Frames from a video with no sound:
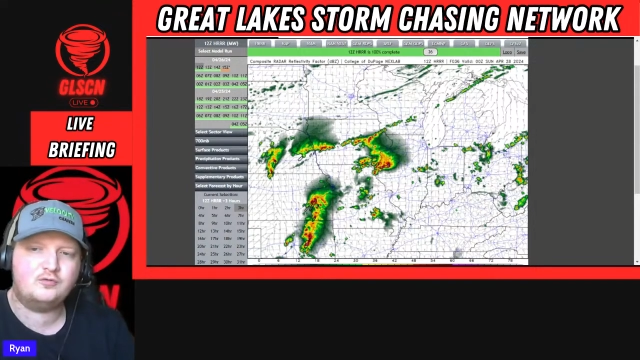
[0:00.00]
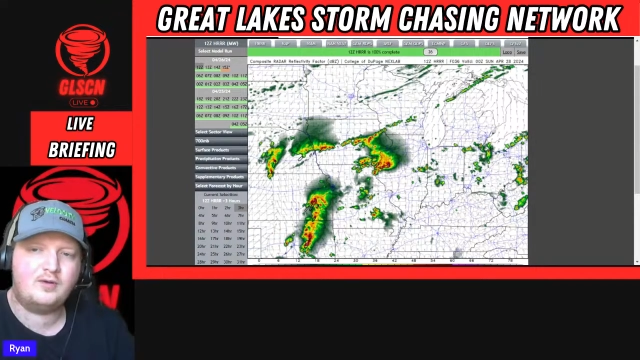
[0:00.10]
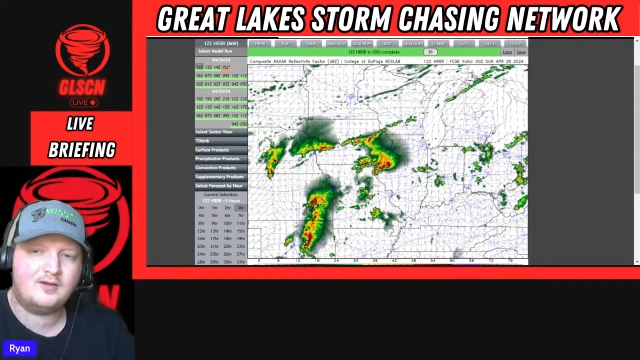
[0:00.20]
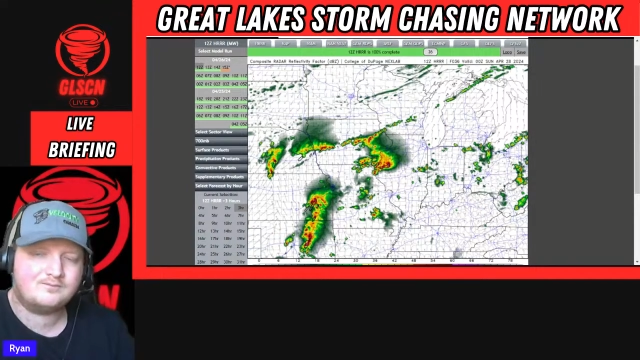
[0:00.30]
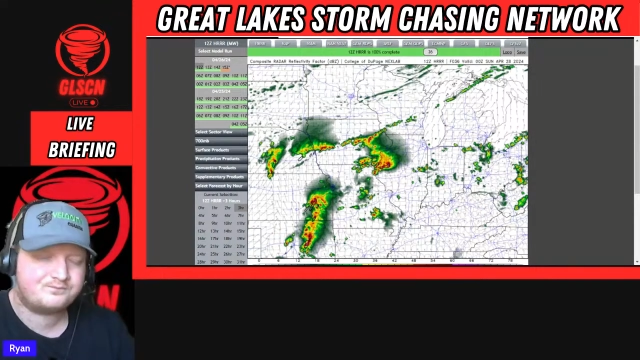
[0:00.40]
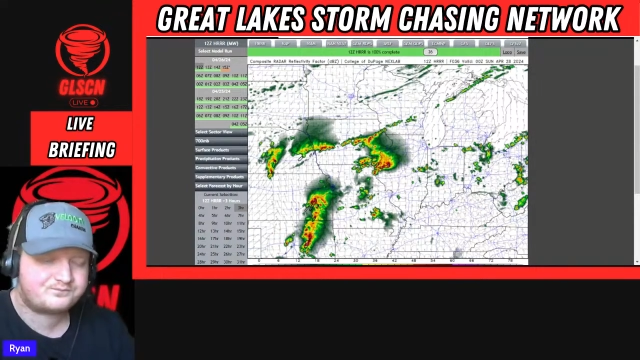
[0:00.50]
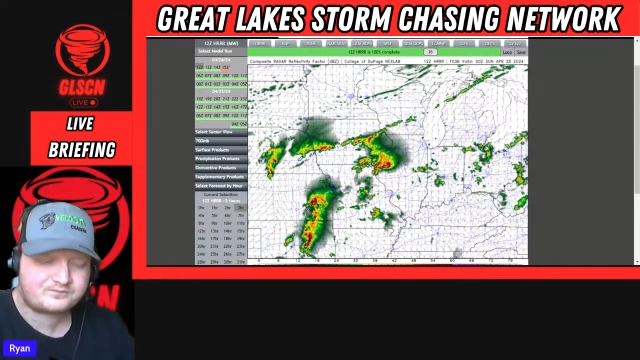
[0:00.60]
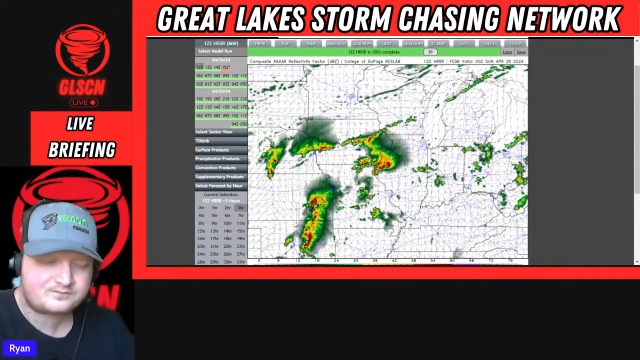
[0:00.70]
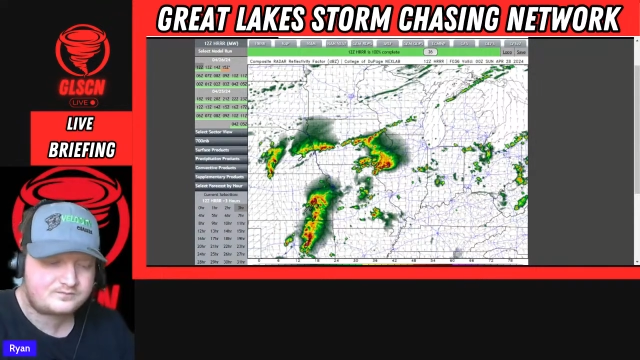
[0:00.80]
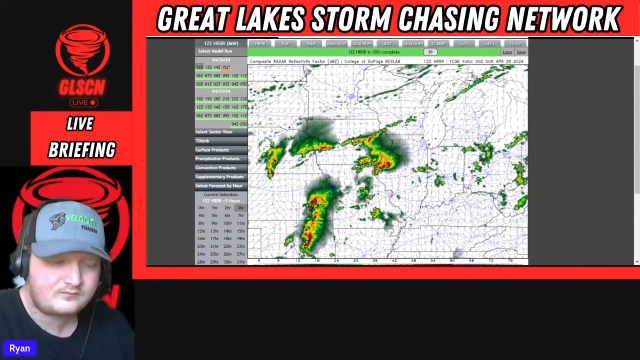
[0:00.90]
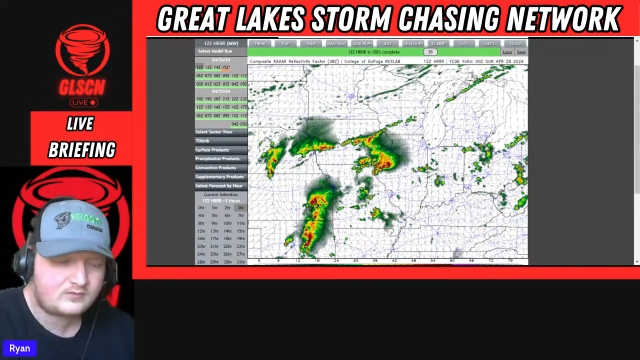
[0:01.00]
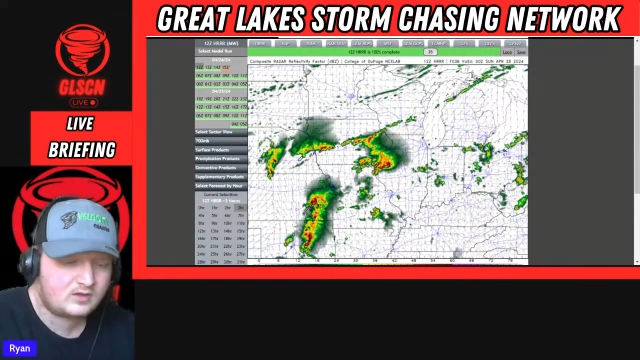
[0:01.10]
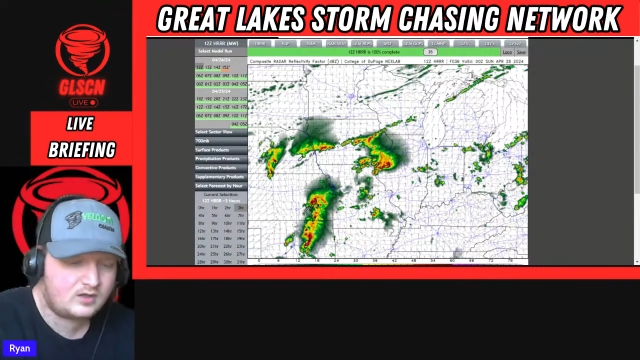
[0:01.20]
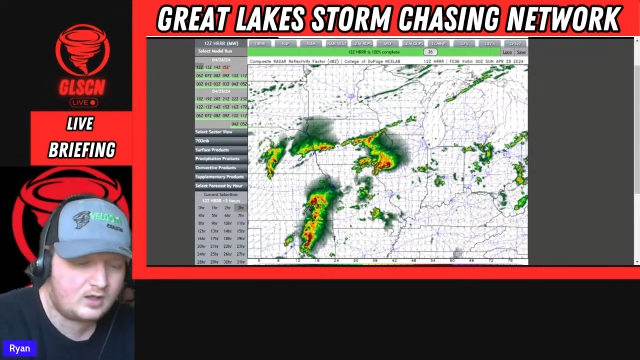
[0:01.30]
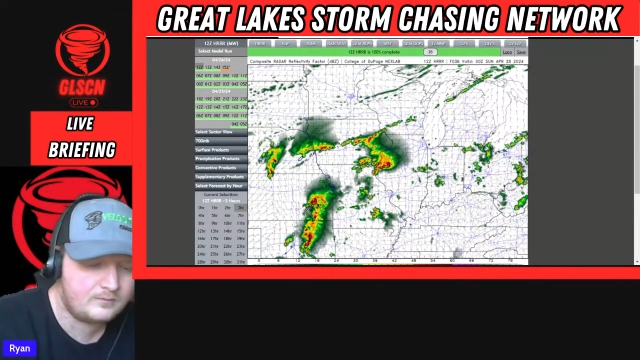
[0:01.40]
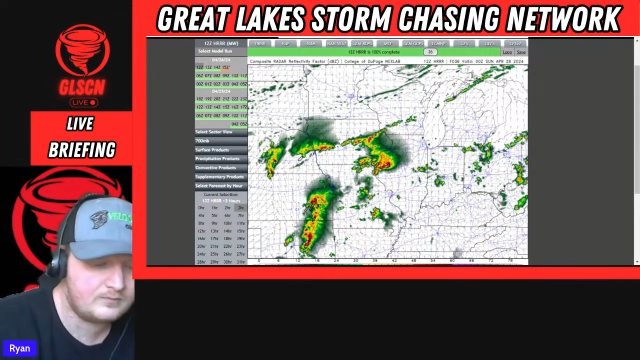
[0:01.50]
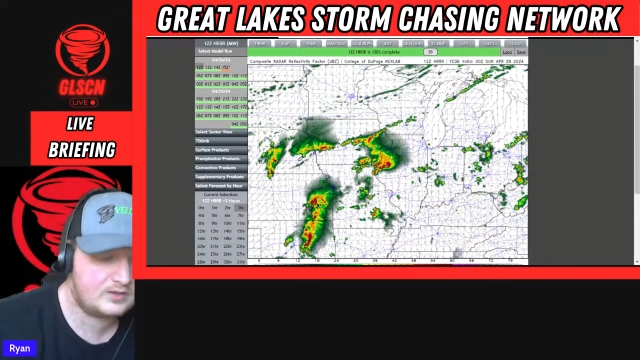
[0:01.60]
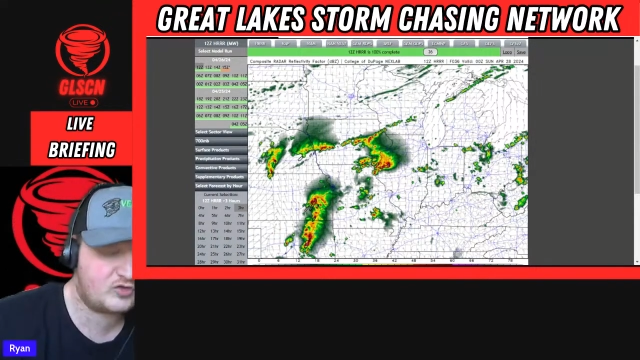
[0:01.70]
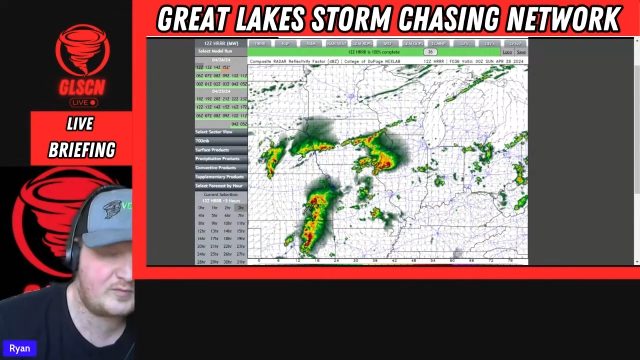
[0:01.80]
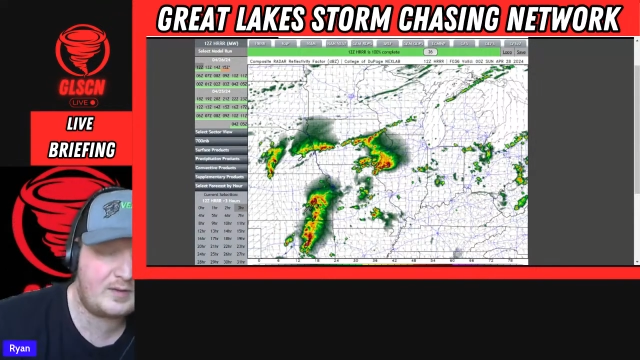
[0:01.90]
But it's
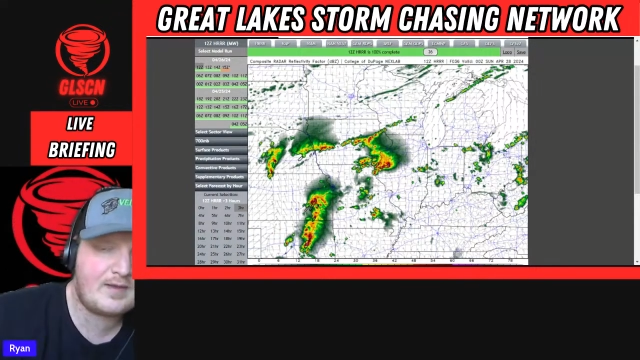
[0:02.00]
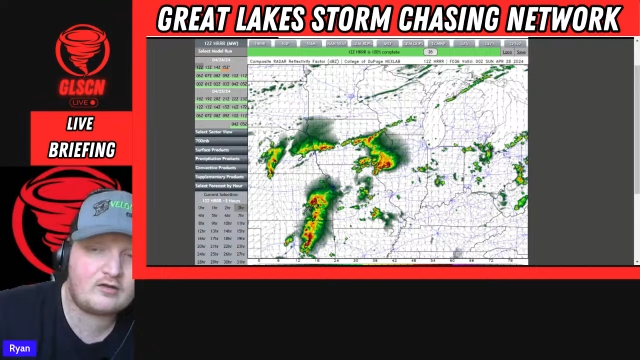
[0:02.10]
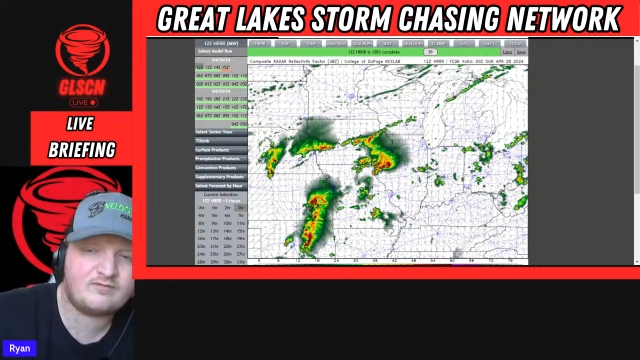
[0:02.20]
just gonna be a matter